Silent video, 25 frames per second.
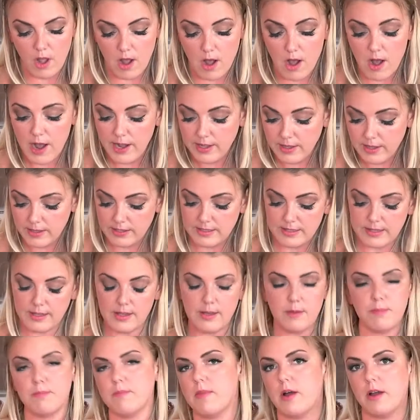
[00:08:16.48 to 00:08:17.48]
I like to
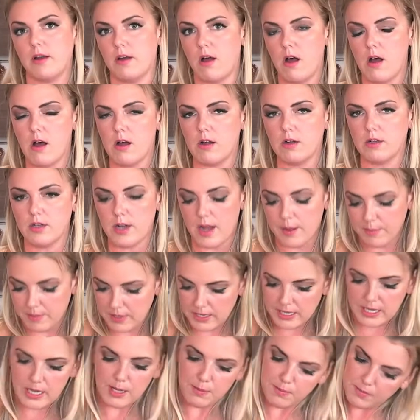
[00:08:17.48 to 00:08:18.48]
keep mine on. I'm
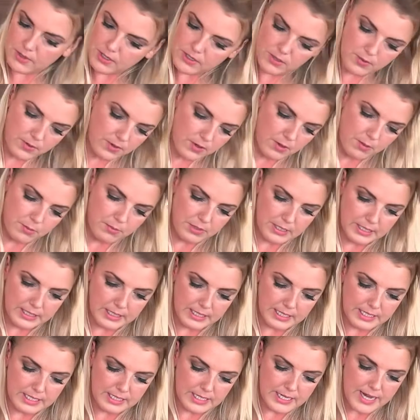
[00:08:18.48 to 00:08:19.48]
gonna keep this one
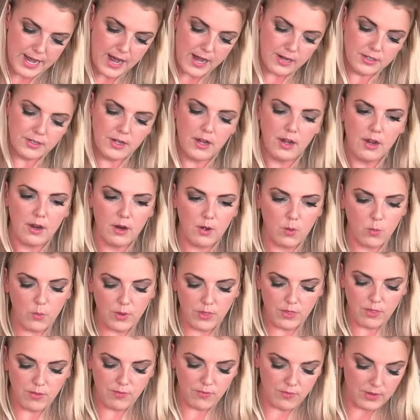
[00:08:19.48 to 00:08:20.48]
completely intact
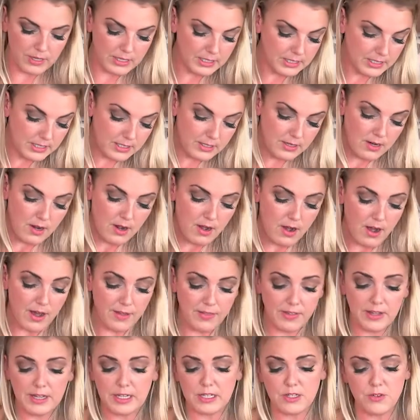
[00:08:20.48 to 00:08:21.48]
with the fins. I
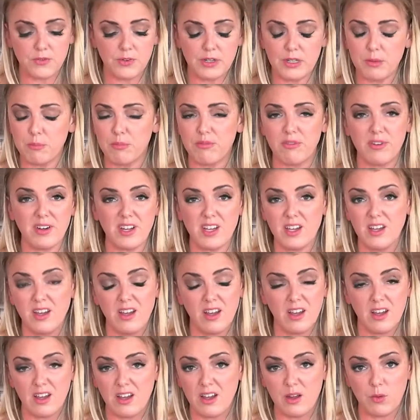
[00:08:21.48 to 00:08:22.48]
think it's really pretty,
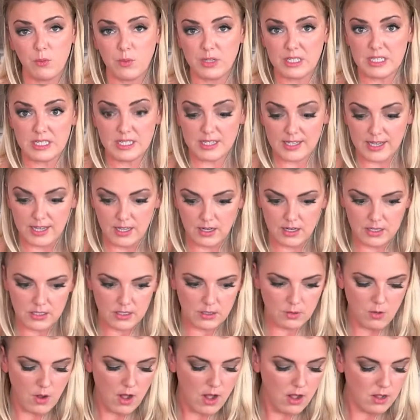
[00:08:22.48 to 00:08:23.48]
and with the skin
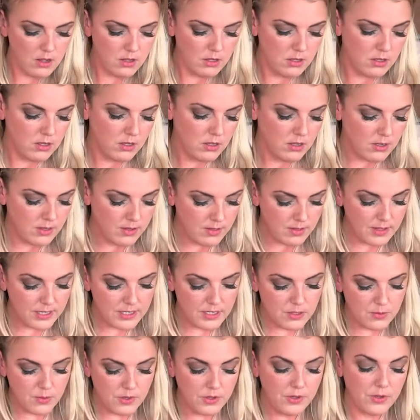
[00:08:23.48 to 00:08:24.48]
as well.
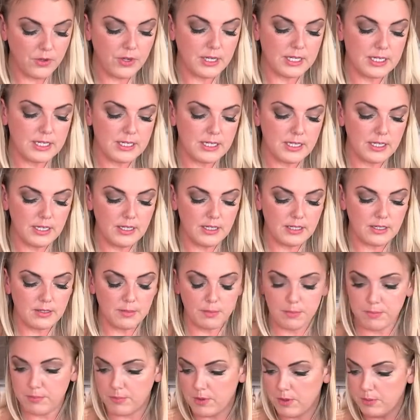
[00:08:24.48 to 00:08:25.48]
This one, you can see it's a
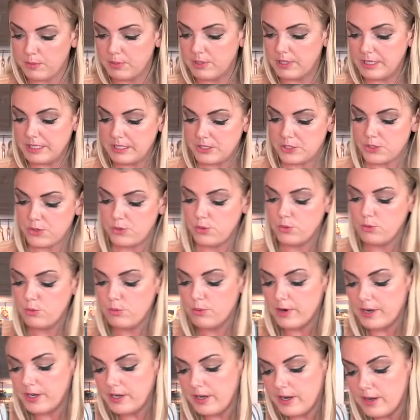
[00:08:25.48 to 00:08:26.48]
complete tube
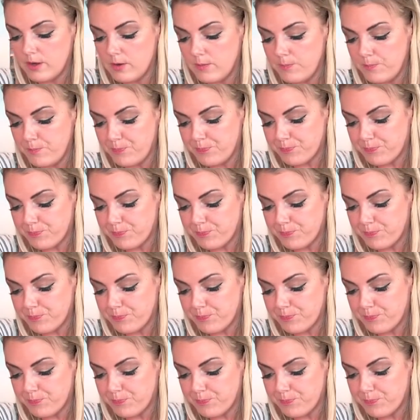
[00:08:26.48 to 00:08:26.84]
right now.